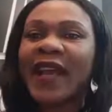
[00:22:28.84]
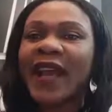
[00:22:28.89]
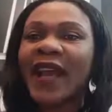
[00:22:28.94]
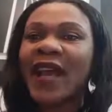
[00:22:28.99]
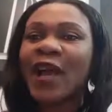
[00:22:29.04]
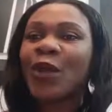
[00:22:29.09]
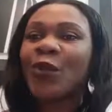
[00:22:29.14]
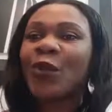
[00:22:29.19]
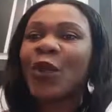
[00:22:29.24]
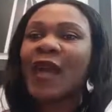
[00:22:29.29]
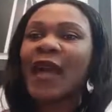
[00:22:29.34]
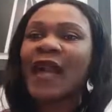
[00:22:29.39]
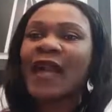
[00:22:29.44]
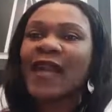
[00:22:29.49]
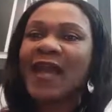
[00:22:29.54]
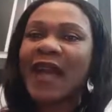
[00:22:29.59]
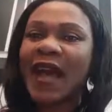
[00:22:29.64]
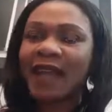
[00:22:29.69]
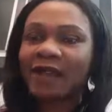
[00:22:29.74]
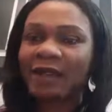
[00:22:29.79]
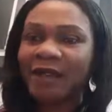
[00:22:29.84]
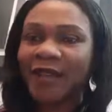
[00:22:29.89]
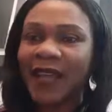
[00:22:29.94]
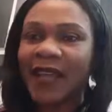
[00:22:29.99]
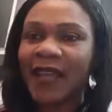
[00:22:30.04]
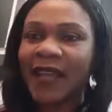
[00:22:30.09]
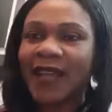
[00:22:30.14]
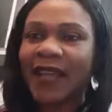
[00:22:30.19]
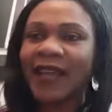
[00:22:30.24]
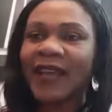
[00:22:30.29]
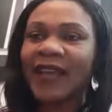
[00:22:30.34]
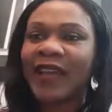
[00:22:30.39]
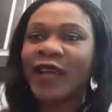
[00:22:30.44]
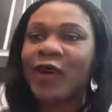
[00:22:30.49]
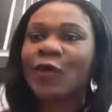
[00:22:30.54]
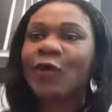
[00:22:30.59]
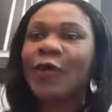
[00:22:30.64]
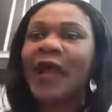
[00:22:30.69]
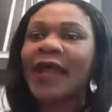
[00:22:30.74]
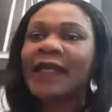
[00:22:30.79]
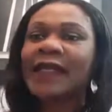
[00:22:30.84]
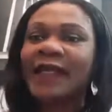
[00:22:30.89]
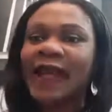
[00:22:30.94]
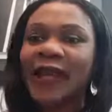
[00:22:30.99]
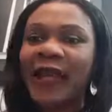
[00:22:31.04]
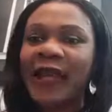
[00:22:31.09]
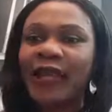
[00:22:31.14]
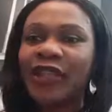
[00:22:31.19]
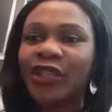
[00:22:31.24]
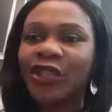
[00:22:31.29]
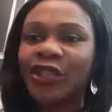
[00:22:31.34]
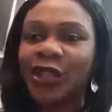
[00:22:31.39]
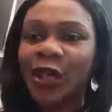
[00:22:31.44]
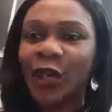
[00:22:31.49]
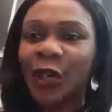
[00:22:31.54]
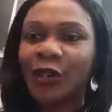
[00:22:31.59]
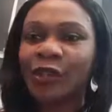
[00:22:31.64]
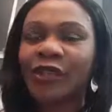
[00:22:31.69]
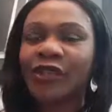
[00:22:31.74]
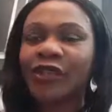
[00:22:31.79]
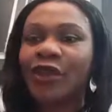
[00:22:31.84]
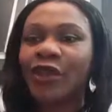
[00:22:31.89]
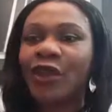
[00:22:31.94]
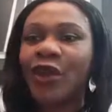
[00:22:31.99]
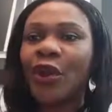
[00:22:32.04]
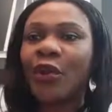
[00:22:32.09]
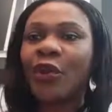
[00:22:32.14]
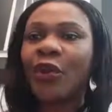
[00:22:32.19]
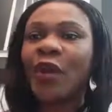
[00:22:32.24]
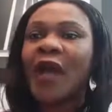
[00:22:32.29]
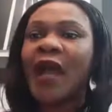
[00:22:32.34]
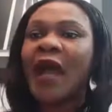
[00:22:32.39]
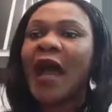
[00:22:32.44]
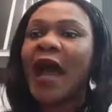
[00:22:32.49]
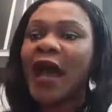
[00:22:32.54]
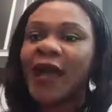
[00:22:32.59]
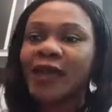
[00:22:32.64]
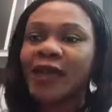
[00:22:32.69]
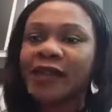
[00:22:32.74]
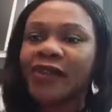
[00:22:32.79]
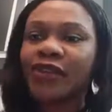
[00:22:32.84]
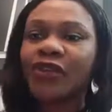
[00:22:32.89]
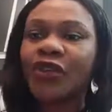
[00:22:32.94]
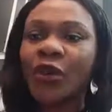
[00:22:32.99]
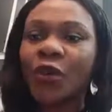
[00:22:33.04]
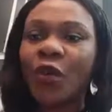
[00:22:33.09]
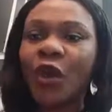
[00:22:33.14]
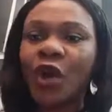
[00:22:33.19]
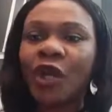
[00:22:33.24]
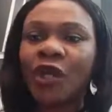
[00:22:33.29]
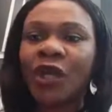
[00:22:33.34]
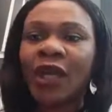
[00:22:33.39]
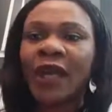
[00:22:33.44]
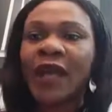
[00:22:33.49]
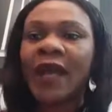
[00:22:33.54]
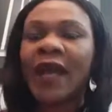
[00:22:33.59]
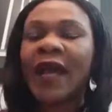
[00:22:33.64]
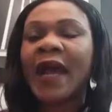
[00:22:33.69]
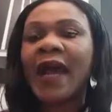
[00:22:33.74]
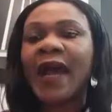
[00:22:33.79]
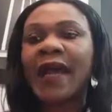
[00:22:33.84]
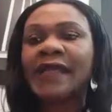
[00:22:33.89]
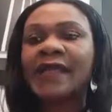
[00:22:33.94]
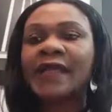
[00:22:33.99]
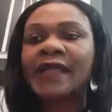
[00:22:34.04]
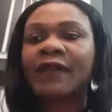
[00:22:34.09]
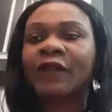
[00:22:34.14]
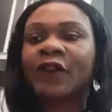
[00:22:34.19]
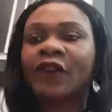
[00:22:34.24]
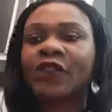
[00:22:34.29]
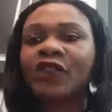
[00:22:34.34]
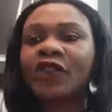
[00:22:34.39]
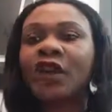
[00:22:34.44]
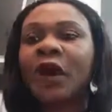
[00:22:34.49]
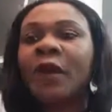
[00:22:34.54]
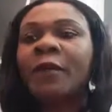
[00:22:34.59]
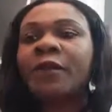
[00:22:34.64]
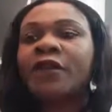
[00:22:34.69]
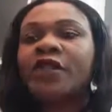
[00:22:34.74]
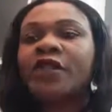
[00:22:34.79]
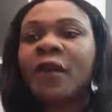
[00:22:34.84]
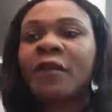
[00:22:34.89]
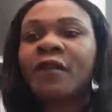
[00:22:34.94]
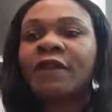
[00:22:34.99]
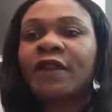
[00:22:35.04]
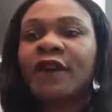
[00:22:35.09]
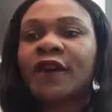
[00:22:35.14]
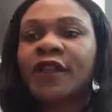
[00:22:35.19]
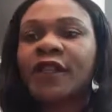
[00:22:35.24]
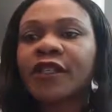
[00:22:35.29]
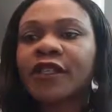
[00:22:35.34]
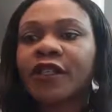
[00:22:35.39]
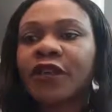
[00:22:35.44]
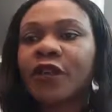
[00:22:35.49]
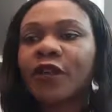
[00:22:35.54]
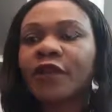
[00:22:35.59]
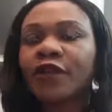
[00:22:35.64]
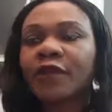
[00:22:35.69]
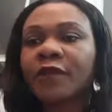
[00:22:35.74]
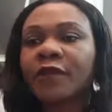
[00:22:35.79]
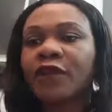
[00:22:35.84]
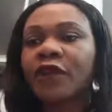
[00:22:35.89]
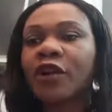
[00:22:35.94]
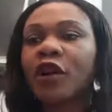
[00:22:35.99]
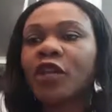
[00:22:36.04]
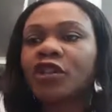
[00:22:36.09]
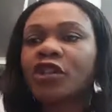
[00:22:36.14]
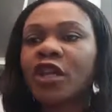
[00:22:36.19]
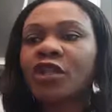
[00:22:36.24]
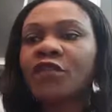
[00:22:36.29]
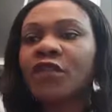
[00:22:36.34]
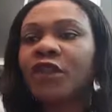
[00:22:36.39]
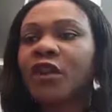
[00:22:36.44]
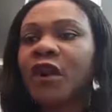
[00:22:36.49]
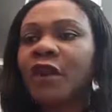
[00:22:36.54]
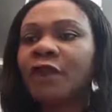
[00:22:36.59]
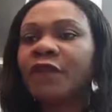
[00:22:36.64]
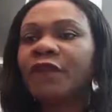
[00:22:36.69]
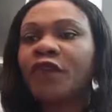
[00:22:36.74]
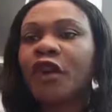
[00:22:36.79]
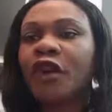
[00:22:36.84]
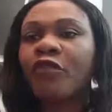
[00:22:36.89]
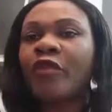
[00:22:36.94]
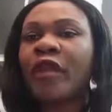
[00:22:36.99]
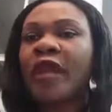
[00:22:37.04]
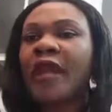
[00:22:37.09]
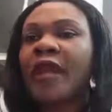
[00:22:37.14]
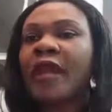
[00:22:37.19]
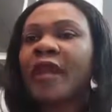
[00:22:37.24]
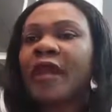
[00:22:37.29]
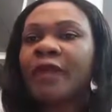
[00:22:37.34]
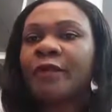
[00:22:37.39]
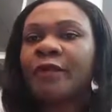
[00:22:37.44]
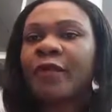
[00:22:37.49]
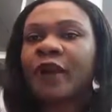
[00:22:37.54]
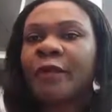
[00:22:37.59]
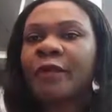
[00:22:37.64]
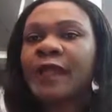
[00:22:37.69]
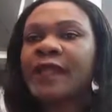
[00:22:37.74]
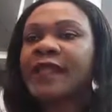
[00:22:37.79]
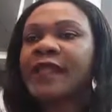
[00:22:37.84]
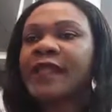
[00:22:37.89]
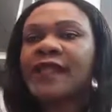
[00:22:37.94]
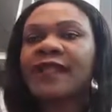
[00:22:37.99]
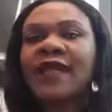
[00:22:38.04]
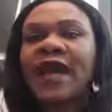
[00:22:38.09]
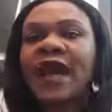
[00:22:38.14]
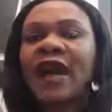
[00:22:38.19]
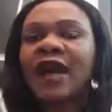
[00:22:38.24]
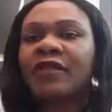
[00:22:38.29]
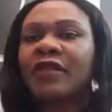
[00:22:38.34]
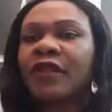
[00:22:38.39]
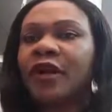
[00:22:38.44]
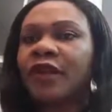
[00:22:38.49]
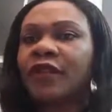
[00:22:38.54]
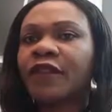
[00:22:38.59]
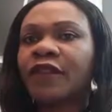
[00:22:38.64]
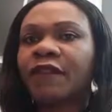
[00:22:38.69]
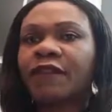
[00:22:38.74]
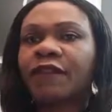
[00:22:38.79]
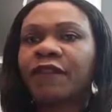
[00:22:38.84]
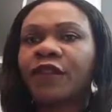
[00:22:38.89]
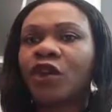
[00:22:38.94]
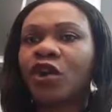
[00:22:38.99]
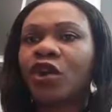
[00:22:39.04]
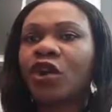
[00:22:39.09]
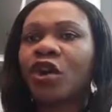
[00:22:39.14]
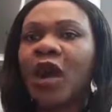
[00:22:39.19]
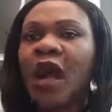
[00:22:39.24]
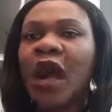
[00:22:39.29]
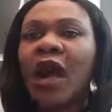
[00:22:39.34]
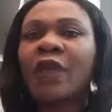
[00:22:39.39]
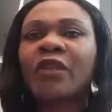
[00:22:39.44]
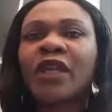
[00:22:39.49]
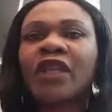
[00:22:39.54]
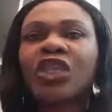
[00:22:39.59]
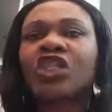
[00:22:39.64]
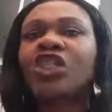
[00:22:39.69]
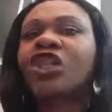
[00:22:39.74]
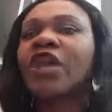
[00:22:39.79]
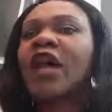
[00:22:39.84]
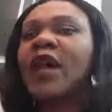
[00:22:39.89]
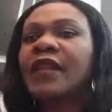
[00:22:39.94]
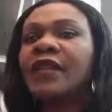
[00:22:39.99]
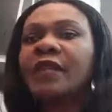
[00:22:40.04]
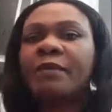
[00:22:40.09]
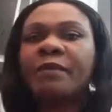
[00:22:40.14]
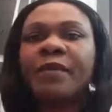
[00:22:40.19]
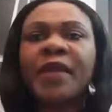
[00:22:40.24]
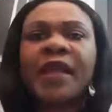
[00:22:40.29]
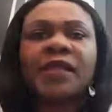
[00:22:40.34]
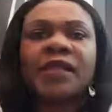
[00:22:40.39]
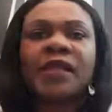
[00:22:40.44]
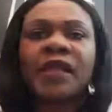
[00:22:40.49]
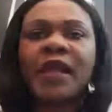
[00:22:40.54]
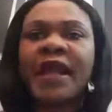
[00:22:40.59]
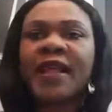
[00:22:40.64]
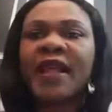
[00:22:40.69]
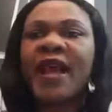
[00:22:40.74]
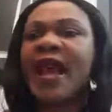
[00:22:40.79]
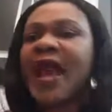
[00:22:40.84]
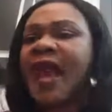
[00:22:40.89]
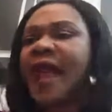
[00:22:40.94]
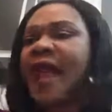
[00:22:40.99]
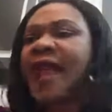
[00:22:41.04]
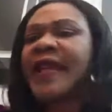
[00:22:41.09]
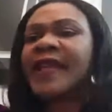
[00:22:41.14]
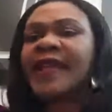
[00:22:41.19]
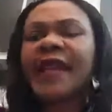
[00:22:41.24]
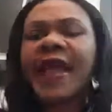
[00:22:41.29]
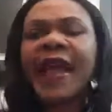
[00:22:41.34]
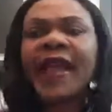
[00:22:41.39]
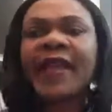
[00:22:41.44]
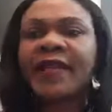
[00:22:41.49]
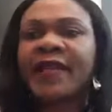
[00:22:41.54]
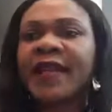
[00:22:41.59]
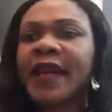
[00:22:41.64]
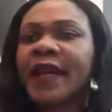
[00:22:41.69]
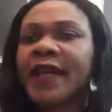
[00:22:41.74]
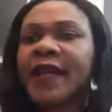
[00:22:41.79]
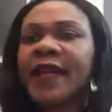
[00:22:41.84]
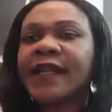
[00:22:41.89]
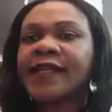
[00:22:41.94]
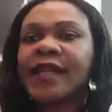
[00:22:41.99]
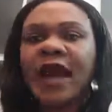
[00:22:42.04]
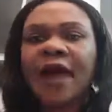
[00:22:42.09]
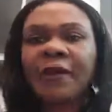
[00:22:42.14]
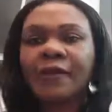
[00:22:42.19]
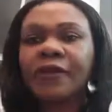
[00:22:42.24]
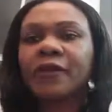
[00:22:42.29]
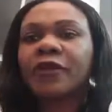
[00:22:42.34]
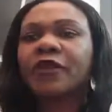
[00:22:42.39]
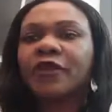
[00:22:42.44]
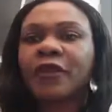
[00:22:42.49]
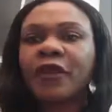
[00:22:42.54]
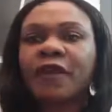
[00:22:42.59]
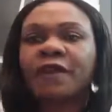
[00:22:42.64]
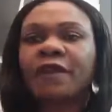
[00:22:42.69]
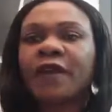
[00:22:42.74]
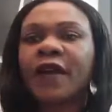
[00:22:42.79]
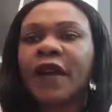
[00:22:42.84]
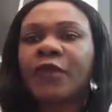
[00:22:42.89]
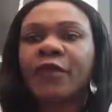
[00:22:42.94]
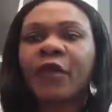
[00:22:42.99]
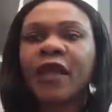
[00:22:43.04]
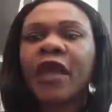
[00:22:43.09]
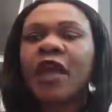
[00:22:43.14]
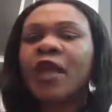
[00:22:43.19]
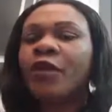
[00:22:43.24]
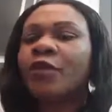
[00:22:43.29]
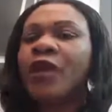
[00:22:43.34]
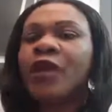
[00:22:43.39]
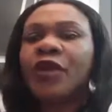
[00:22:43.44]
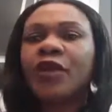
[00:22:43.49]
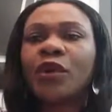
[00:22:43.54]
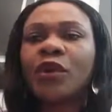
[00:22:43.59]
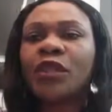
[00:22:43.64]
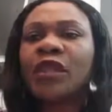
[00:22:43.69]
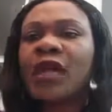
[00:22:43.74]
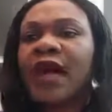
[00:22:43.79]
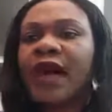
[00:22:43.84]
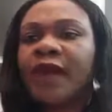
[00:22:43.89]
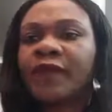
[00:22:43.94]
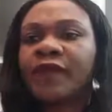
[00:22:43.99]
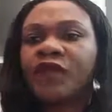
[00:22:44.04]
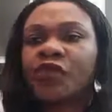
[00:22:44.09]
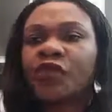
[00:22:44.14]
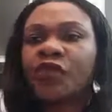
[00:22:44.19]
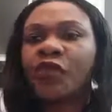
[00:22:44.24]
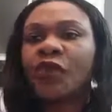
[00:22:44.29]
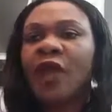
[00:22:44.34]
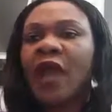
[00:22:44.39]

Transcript: we are laughing, we are telling jokes, and so on. And for some of us, from the cultures we come from, we probably sit down on the floor and we share the meal together. Again, that is absolutely fine. We don't have to